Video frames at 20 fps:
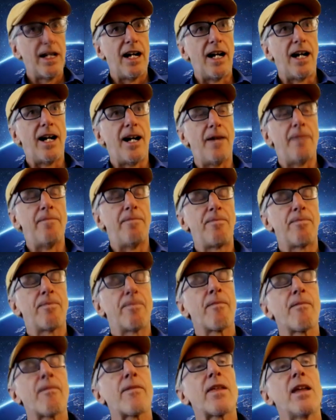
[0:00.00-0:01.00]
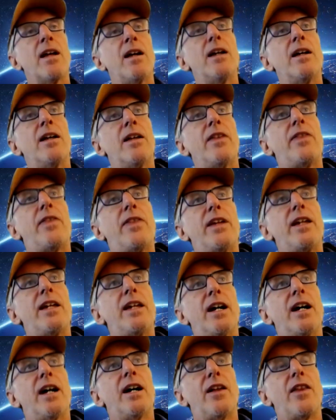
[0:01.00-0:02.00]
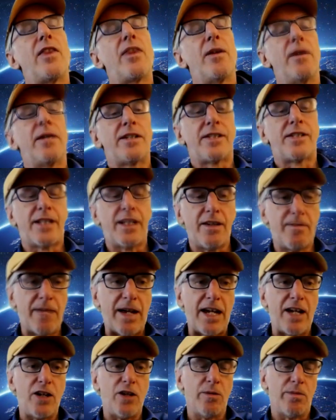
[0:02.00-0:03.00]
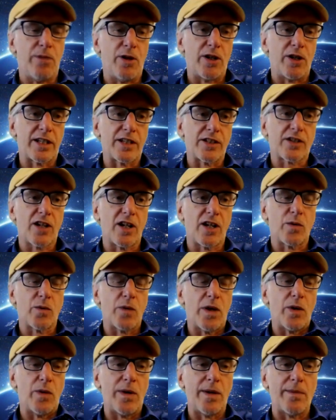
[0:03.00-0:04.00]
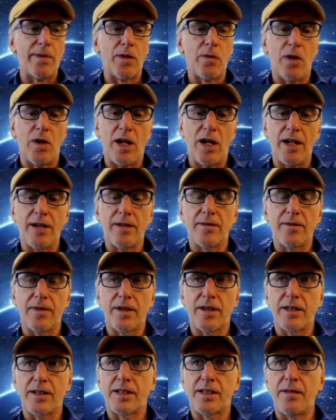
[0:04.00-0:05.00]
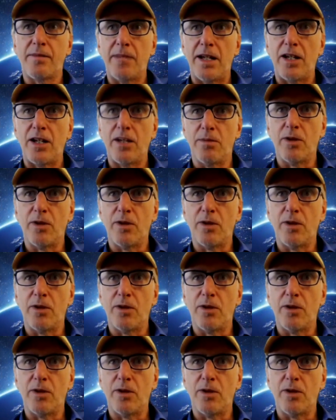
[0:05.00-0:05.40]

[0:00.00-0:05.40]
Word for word: Um, the uh, the Steve Mayhew book. It's called What Women Want. The Steve Mayhew